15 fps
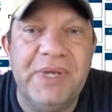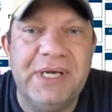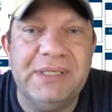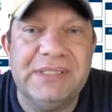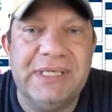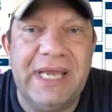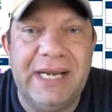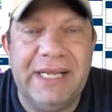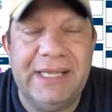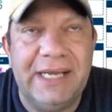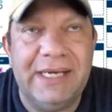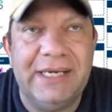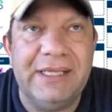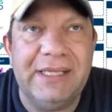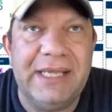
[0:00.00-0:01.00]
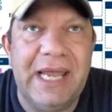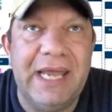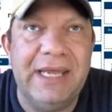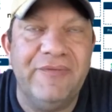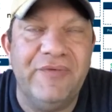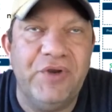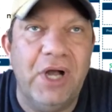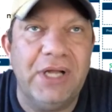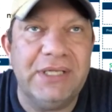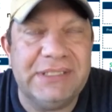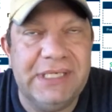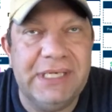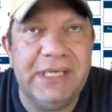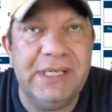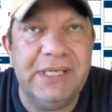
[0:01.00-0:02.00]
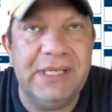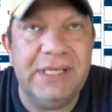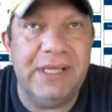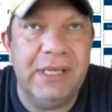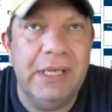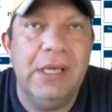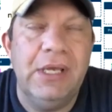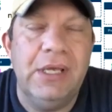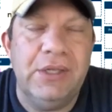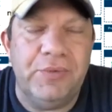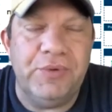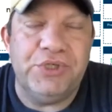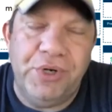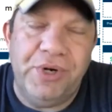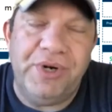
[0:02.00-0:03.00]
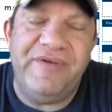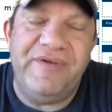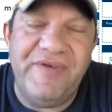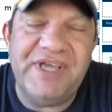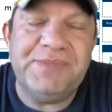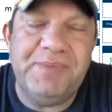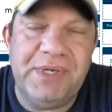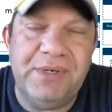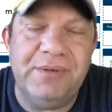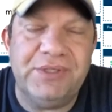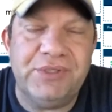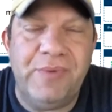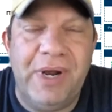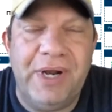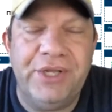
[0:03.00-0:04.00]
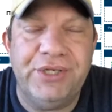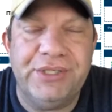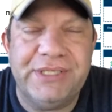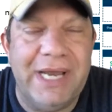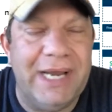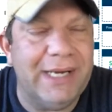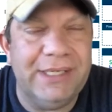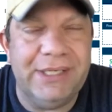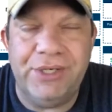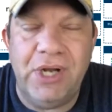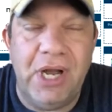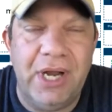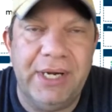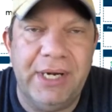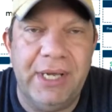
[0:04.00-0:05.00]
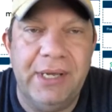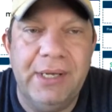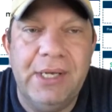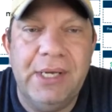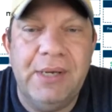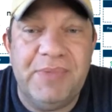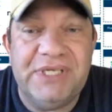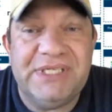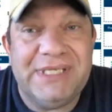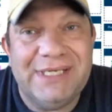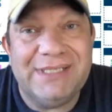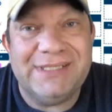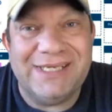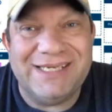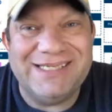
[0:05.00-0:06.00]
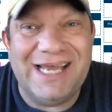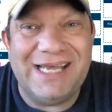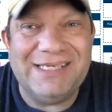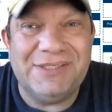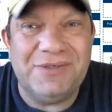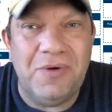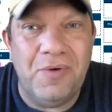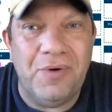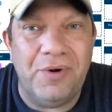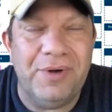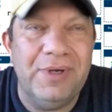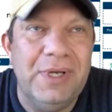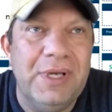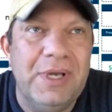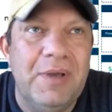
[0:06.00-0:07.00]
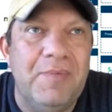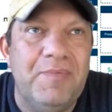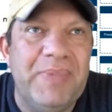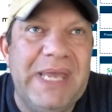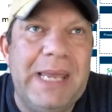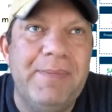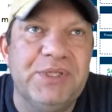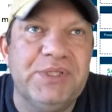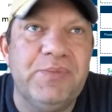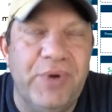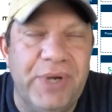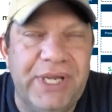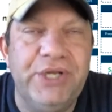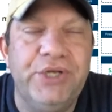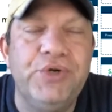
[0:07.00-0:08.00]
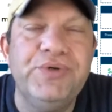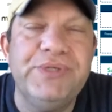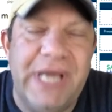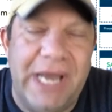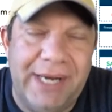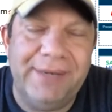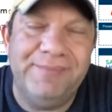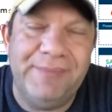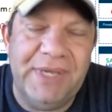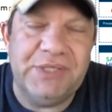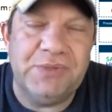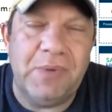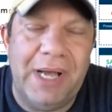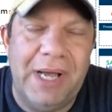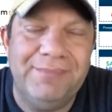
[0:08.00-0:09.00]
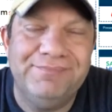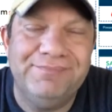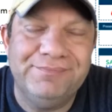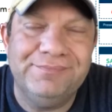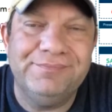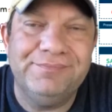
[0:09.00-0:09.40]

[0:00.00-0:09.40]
Because again, at the end of the day, if you're not seeing the return on investment surrounding your tech, you're not going to be seeing success or be able to bring in new tech as well.